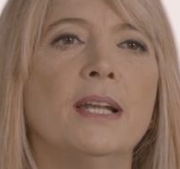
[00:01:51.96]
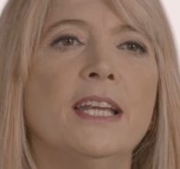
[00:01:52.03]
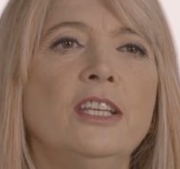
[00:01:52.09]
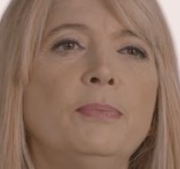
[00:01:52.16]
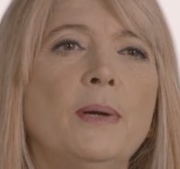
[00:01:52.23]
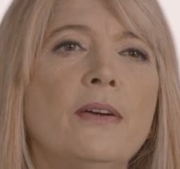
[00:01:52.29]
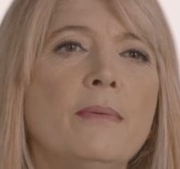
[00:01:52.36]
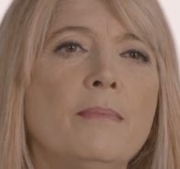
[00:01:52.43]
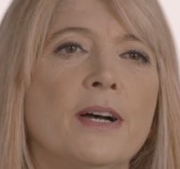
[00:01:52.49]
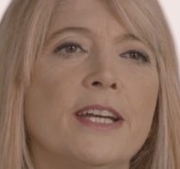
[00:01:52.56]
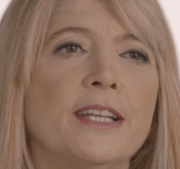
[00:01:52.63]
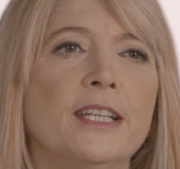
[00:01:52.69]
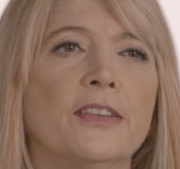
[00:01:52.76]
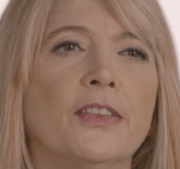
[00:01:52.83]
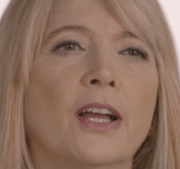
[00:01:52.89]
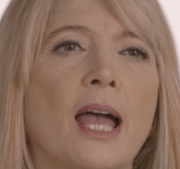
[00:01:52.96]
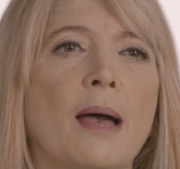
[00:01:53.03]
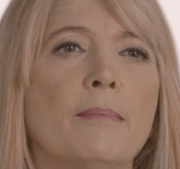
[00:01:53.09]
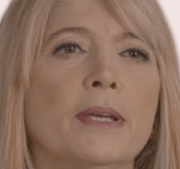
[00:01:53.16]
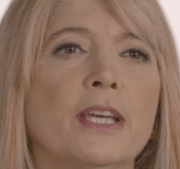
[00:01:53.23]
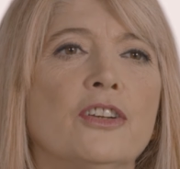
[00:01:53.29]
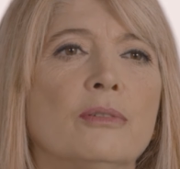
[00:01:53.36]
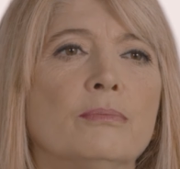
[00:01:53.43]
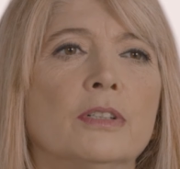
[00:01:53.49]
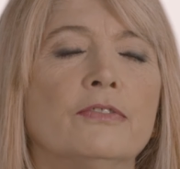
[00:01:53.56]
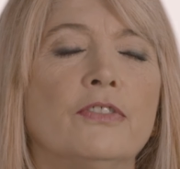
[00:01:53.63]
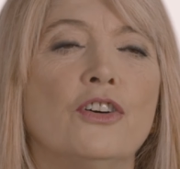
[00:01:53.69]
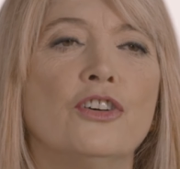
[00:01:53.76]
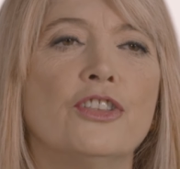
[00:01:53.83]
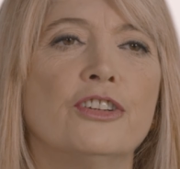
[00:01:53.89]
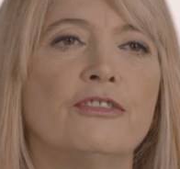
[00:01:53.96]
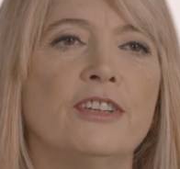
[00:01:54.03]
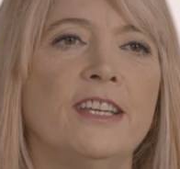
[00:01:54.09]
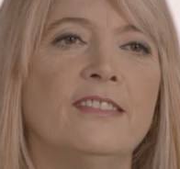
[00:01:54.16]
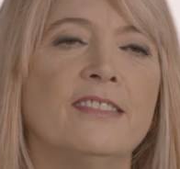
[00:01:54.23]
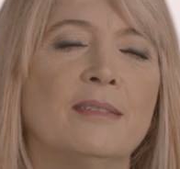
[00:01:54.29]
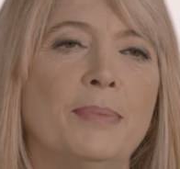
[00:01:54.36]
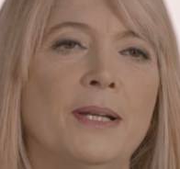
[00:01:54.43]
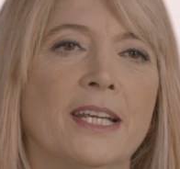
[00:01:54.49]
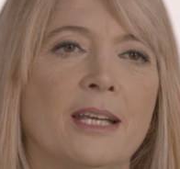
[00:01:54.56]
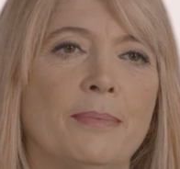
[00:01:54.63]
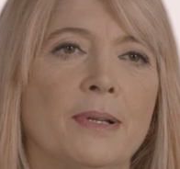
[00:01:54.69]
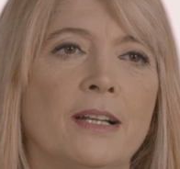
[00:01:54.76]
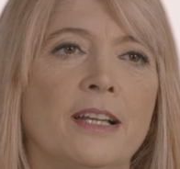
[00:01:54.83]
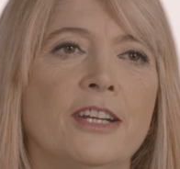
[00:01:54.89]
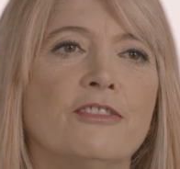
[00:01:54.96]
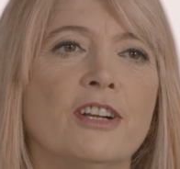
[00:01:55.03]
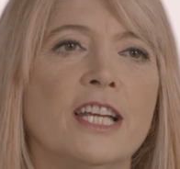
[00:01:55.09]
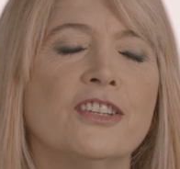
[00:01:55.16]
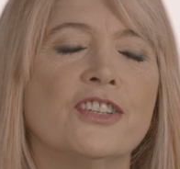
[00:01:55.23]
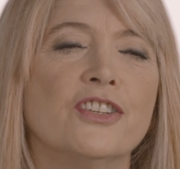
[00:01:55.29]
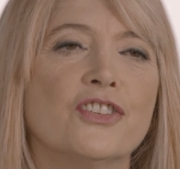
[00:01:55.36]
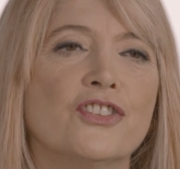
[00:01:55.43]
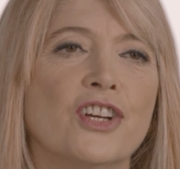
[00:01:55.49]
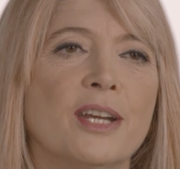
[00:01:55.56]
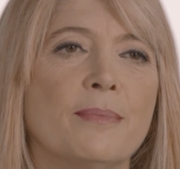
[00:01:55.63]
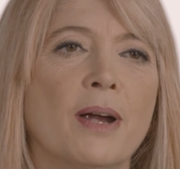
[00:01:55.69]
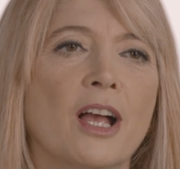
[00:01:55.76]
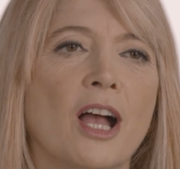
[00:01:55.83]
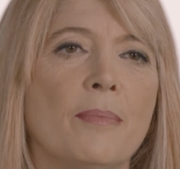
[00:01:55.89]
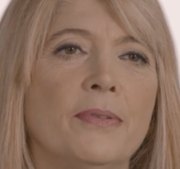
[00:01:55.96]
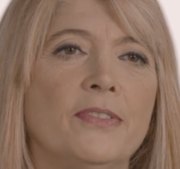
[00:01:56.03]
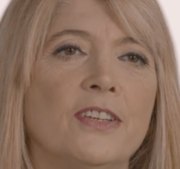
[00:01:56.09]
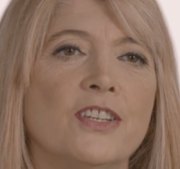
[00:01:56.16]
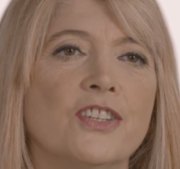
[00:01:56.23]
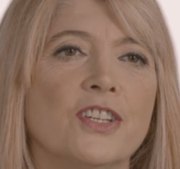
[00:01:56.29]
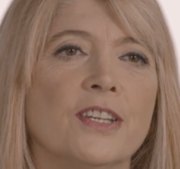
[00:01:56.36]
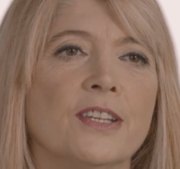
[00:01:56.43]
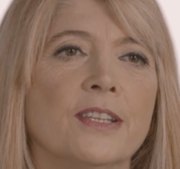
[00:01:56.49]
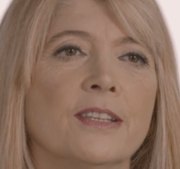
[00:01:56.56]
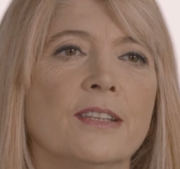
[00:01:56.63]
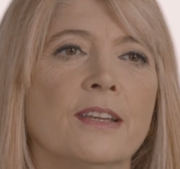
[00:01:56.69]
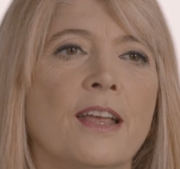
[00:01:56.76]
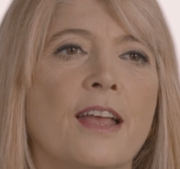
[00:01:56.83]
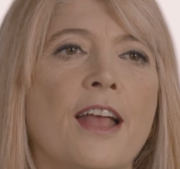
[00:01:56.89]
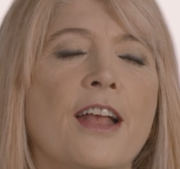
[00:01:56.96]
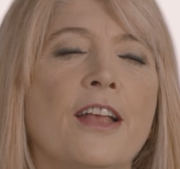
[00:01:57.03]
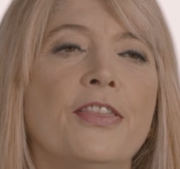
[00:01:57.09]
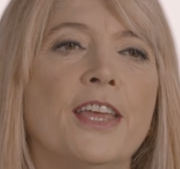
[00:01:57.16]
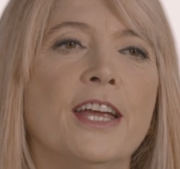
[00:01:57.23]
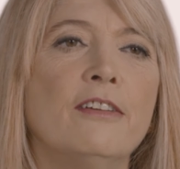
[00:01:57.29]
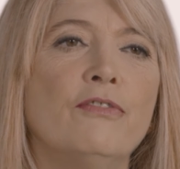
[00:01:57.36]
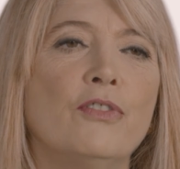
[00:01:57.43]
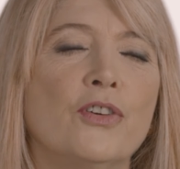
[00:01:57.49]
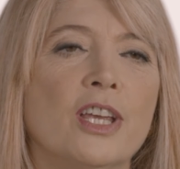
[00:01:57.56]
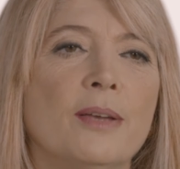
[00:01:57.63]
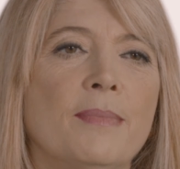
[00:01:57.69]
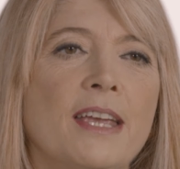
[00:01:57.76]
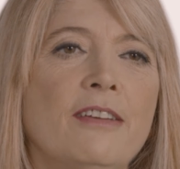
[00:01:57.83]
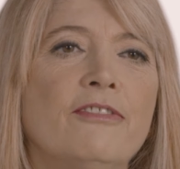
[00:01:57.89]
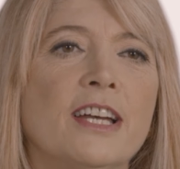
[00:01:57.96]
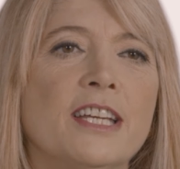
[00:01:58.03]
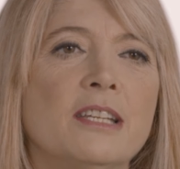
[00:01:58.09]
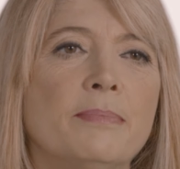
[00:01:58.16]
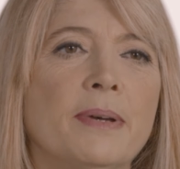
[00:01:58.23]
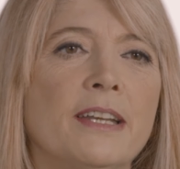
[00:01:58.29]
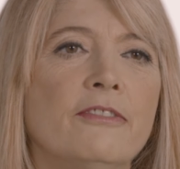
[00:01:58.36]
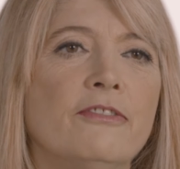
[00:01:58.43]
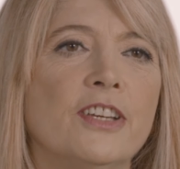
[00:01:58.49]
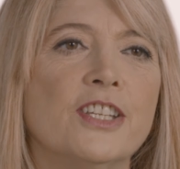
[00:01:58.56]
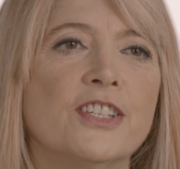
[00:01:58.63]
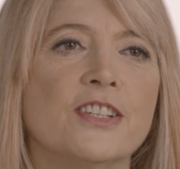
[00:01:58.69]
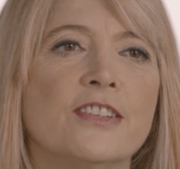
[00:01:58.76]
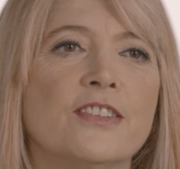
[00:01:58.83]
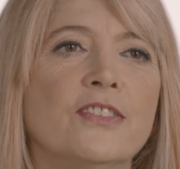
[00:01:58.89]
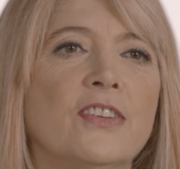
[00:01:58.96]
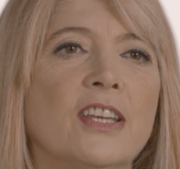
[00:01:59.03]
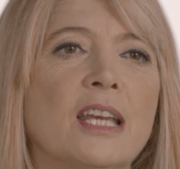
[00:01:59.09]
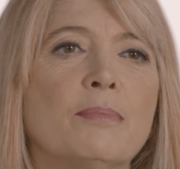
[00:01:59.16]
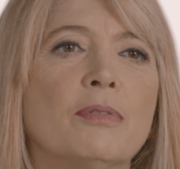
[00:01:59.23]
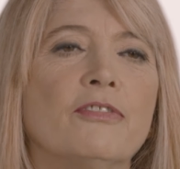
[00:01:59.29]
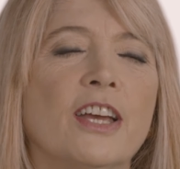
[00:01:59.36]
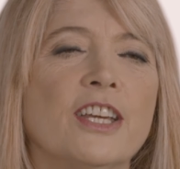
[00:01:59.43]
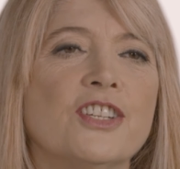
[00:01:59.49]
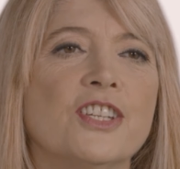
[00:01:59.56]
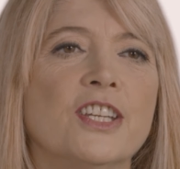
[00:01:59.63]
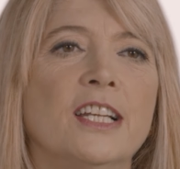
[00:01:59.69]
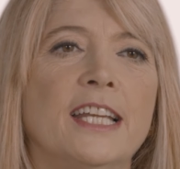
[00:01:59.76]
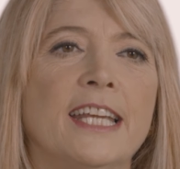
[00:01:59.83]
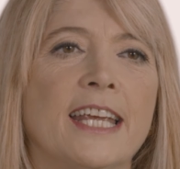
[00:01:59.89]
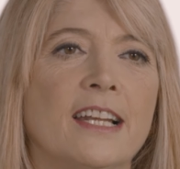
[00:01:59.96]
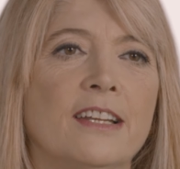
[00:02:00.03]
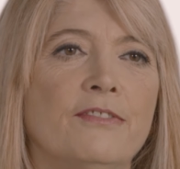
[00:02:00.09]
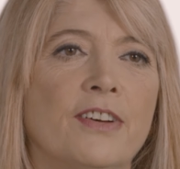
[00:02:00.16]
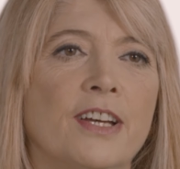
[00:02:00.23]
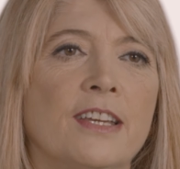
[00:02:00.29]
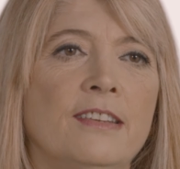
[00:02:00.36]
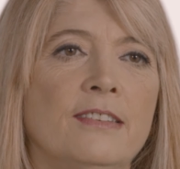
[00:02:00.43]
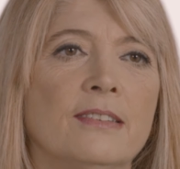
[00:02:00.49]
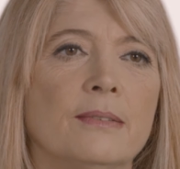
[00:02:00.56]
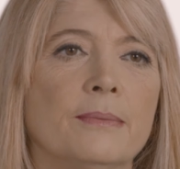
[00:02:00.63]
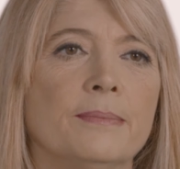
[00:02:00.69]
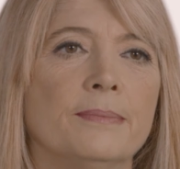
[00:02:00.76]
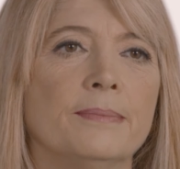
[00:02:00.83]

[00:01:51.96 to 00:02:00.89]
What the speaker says: Please bear in mind that there can be a number of other reasons applicable in relation to trademark opposition. Therefore, you may find it beneficial to seek professional legal advice.